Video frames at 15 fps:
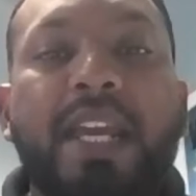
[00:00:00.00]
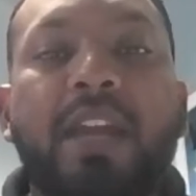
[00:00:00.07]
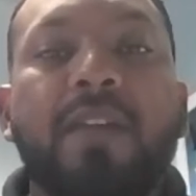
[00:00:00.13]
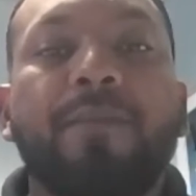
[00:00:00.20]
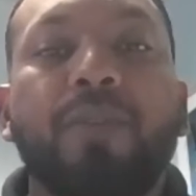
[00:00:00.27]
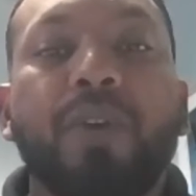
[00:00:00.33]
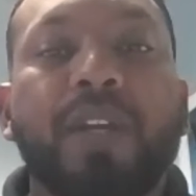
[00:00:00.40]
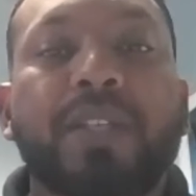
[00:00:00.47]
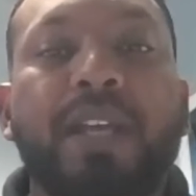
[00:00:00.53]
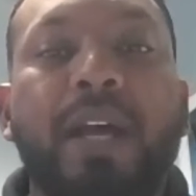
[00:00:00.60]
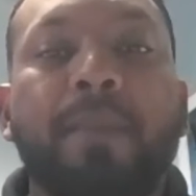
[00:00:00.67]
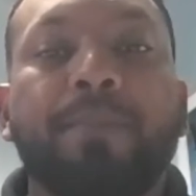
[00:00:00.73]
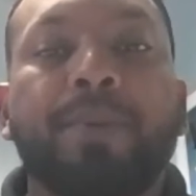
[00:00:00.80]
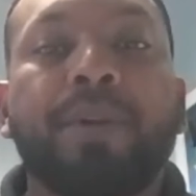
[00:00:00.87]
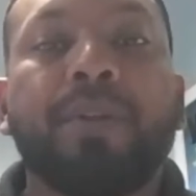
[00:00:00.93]
if, for
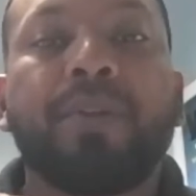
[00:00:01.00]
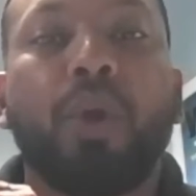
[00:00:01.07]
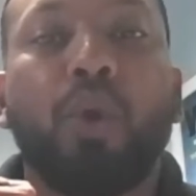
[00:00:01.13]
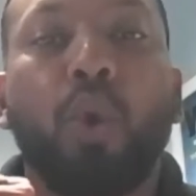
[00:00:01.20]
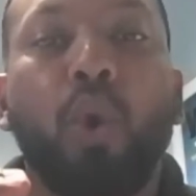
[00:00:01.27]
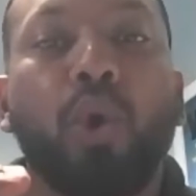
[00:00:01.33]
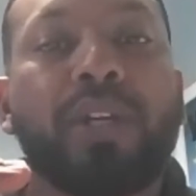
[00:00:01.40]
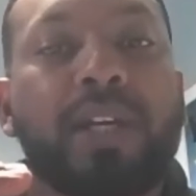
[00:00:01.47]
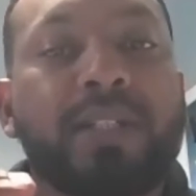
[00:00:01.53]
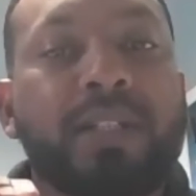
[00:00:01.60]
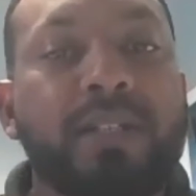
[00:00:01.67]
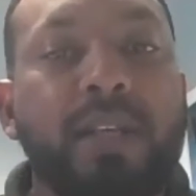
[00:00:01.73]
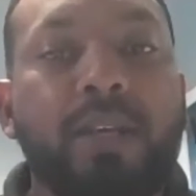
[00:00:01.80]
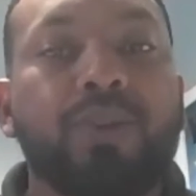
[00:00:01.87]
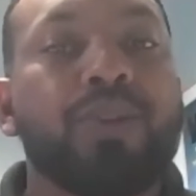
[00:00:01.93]
example, the law
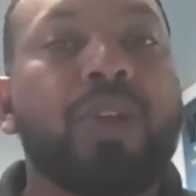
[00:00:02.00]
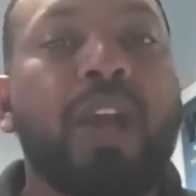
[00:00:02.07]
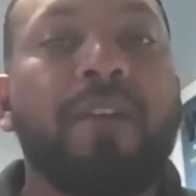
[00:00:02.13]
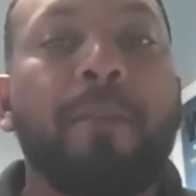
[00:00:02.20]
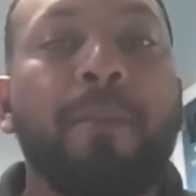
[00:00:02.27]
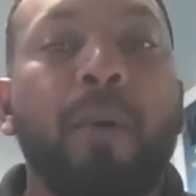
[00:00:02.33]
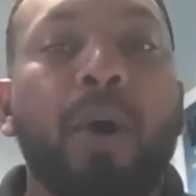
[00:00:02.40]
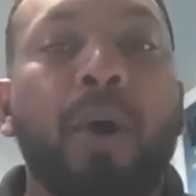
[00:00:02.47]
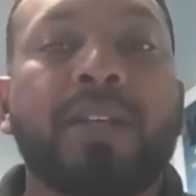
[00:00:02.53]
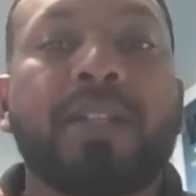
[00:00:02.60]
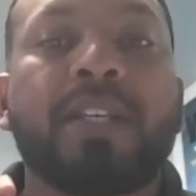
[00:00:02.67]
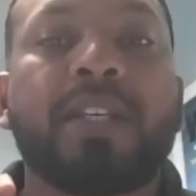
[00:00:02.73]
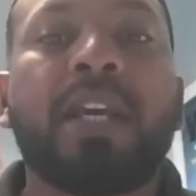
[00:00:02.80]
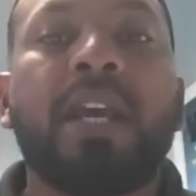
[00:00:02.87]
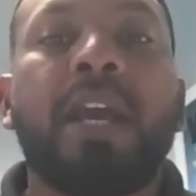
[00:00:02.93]
doesn't say you need to have a
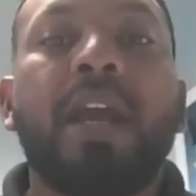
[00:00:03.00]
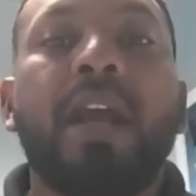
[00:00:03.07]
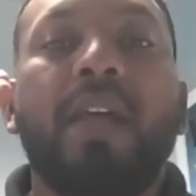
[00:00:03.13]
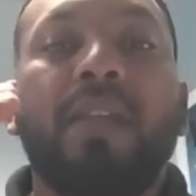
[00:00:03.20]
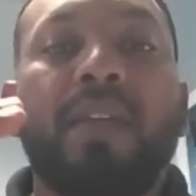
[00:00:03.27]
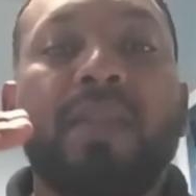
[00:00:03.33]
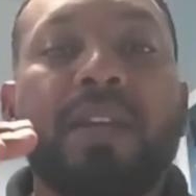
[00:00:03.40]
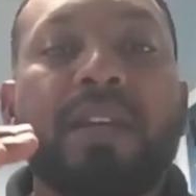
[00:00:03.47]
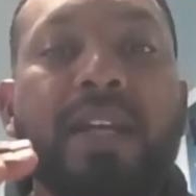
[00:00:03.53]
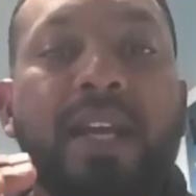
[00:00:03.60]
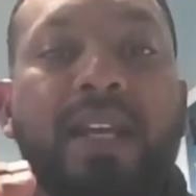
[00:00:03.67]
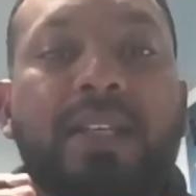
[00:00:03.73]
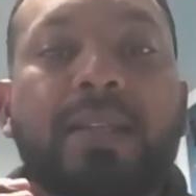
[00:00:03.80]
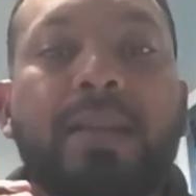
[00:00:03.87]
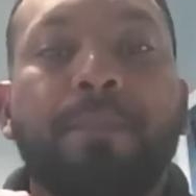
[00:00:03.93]
policy, then the
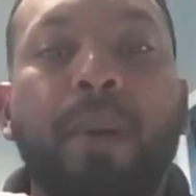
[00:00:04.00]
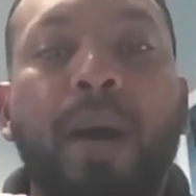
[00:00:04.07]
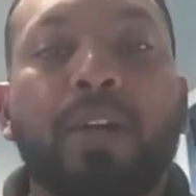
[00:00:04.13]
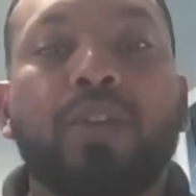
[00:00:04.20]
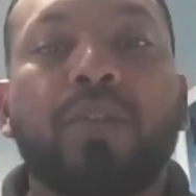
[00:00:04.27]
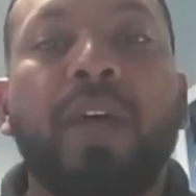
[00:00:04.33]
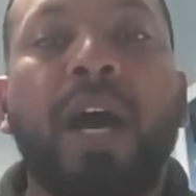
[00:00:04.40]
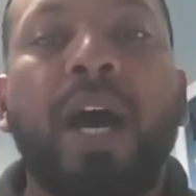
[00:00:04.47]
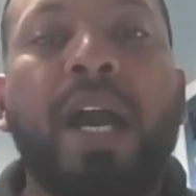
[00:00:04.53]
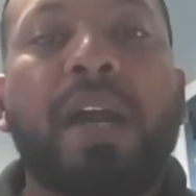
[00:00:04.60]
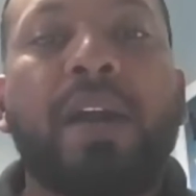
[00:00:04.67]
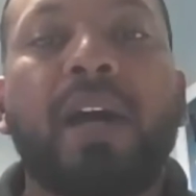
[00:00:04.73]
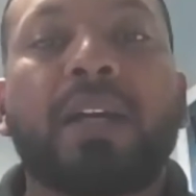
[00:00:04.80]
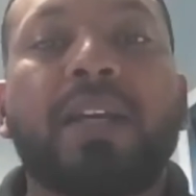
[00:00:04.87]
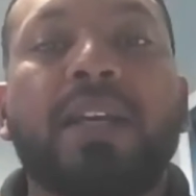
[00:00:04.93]
next part of the
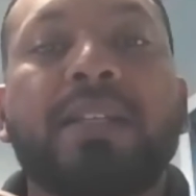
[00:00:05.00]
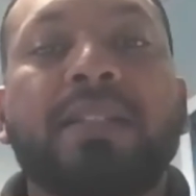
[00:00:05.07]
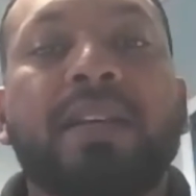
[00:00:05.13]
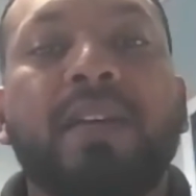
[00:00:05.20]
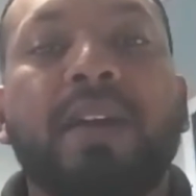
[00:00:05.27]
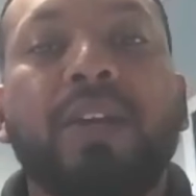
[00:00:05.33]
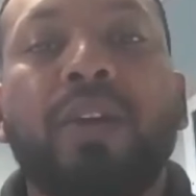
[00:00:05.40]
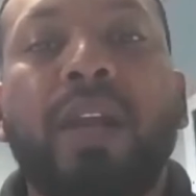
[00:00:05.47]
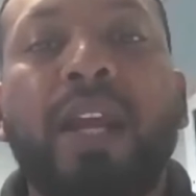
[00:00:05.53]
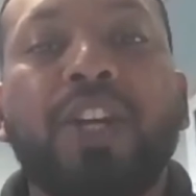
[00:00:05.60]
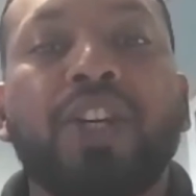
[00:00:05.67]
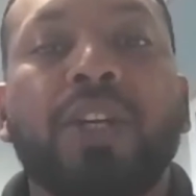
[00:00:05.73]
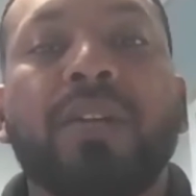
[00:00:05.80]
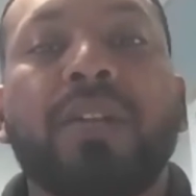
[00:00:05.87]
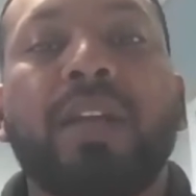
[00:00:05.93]
hierarchy is the
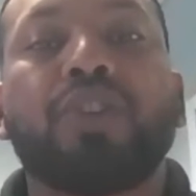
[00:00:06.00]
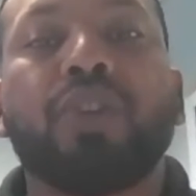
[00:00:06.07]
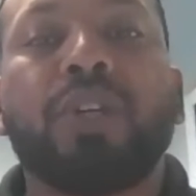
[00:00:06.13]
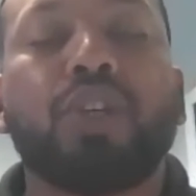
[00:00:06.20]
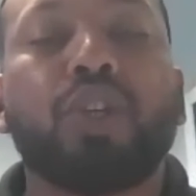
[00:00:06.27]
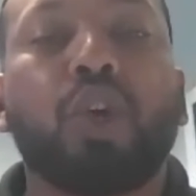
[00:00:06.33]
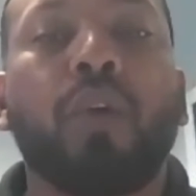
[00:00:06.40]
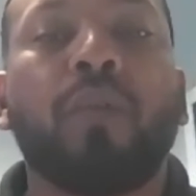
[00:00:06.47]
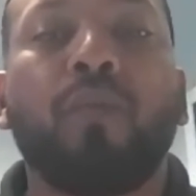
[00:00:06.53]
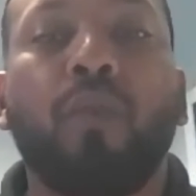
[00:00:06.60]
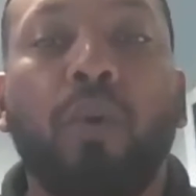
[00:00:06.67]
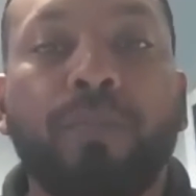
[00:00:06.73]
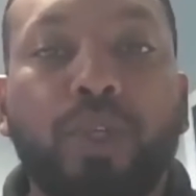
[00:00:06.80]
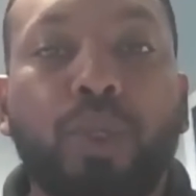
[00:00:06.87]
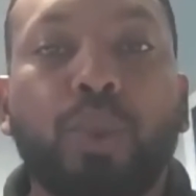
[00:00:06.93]
regulation that you need to
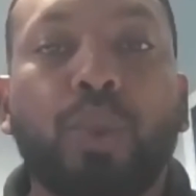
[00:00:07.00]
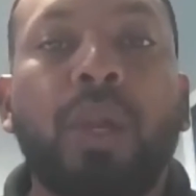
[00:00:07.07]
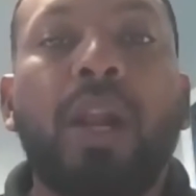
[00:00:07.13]
conform to,